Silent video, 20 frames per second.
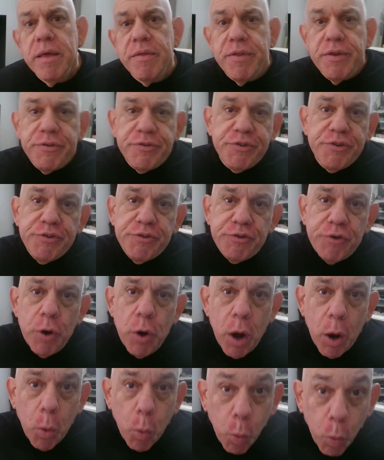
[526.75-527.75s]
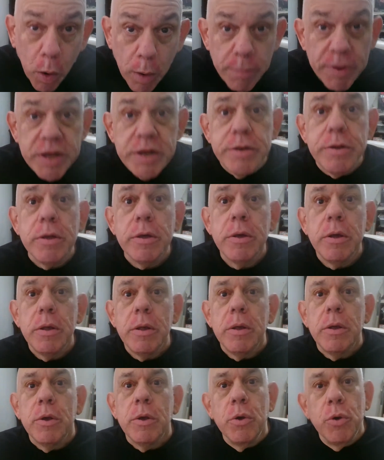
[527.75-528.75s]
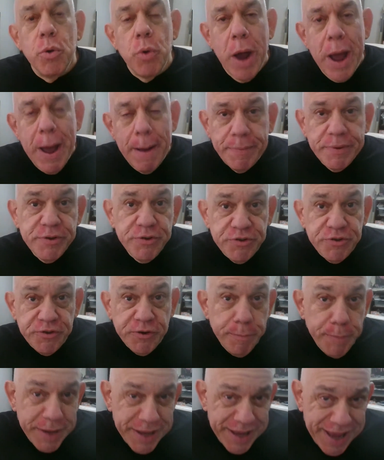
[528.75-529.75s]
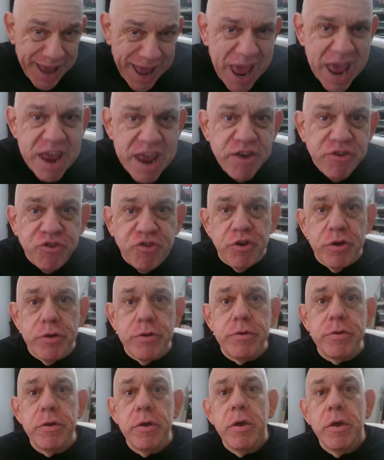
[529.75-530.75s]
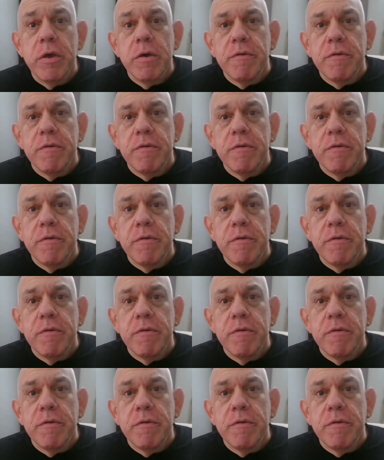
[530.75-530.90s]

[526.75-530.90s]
This is a woman who happens to be Asian